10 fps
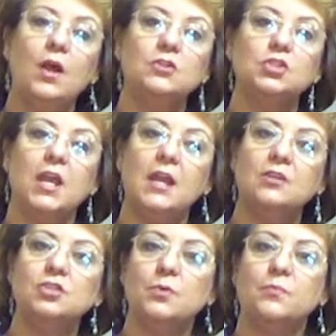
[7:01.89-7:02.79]
want
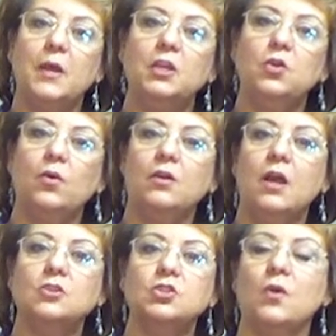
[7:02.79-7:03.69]
change but you are
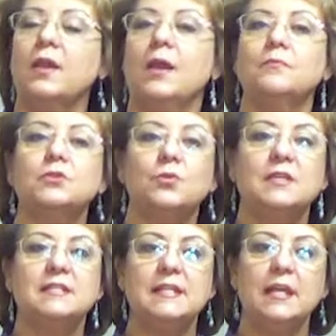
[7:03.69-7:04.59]
not showing up to
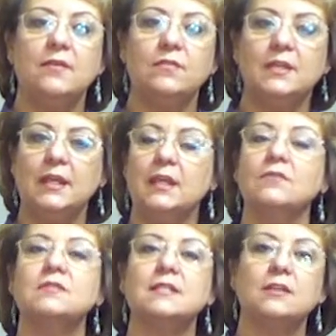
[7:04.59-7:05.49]
receive the
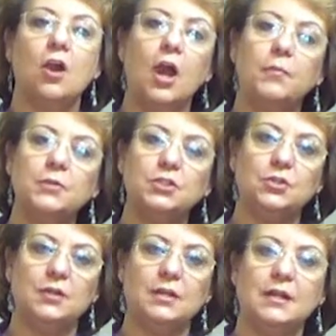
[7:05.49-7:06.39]
gifts and
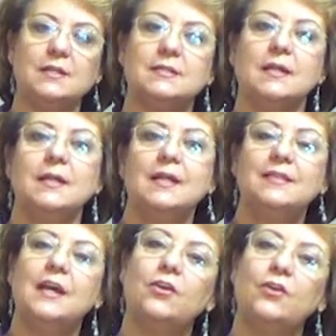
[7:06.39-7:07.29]
opportunities
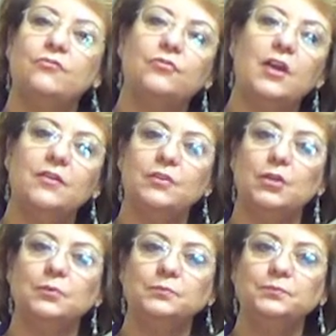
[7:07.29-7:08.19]
that are in front of
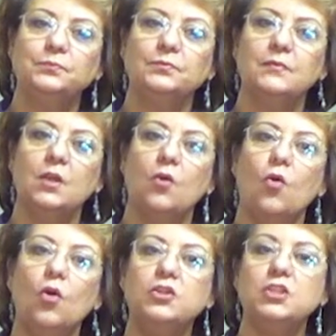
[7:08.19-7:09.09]
you?
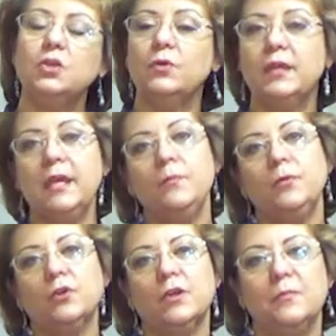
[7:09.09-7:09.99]
Or do you keep
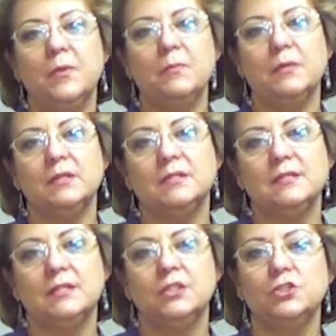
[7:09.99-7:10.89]
your commitments,
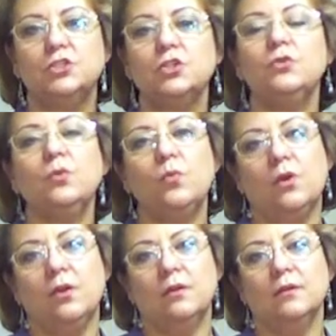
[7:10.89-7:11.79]
do the
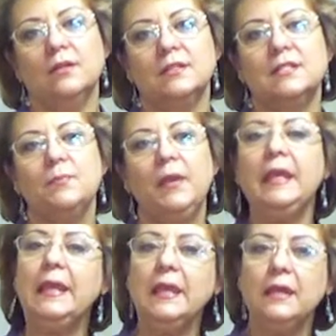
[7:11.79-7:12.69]
work, to
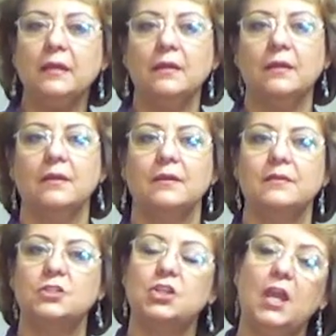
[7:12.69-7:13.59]
begin
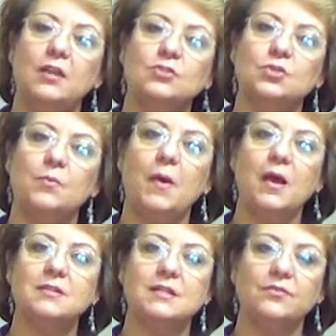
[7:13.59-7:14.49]
the change to a
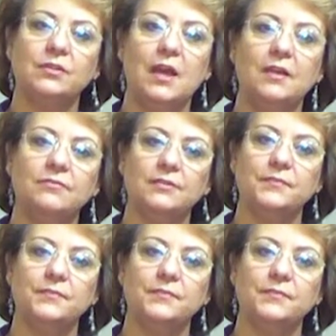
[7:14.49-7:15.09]
positive life.